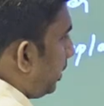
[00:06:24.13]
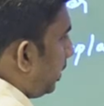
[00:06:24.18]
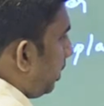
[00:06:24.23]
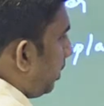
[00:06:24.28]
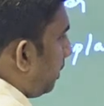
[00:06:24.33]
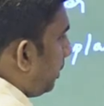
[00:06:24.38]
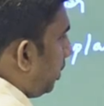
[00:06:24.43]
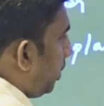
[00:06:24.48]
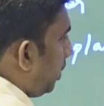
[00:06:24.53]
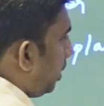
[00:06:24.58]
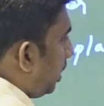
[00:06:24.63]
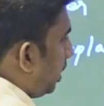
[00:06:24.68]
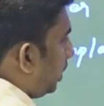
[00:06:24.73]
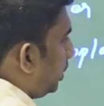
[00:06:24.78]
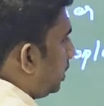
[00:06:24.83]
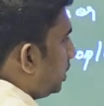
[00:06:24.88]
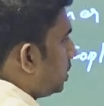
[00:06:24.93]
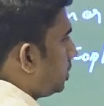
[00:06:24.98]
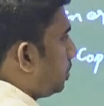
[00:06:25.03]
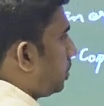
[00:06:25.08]
acted upon
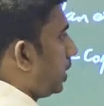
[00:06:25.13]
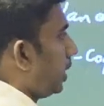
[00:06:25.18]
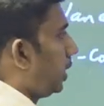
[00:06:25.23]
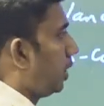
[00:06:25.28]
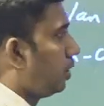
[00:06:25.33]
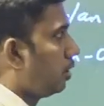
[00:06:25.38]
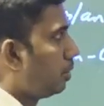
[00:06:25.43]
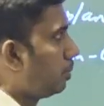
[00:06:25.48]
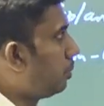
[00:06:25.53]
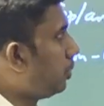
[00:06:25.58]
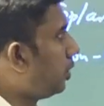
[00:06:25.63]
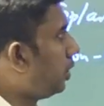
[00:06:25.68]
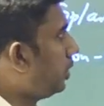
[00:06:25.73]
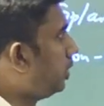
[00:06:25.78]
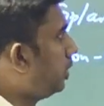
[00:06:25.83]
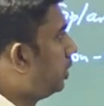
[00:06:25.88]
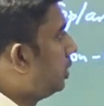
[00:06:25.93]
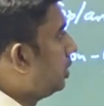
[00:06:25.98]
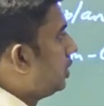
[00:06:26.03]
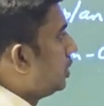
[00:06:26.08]
at this particular
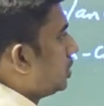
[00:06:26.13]
point.